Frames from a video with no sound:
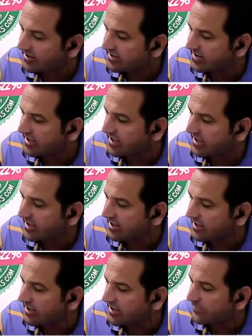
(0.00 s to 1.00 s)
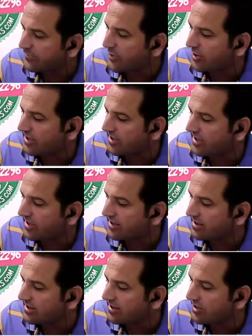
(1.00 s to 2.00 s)
the
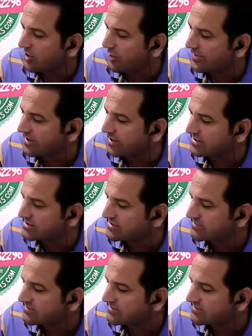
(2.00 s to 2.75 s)
polynomial.